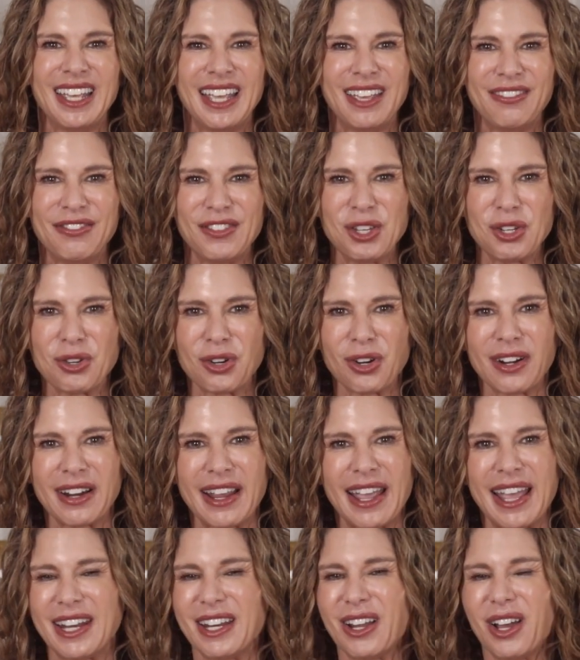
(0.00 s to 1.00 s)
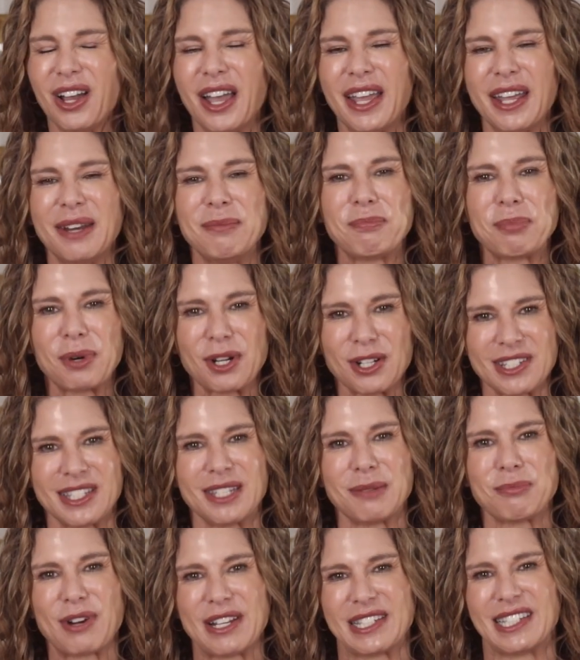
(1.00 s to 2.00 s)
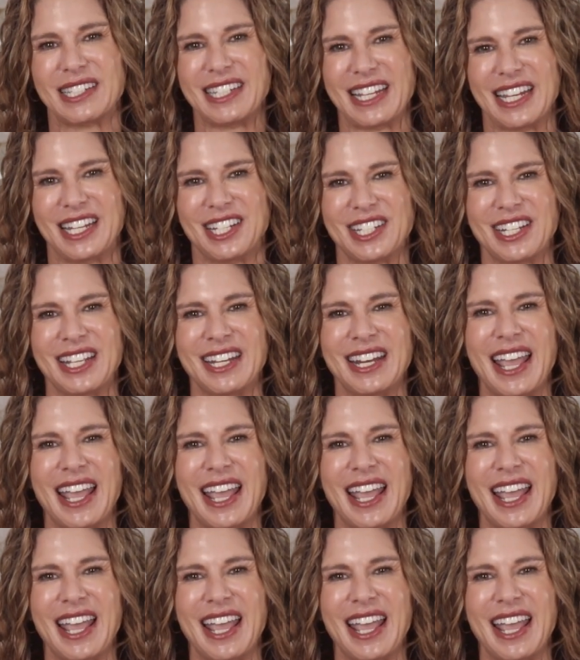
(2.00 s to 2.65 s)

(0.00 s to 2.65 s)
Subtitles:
If you're an in-person presentation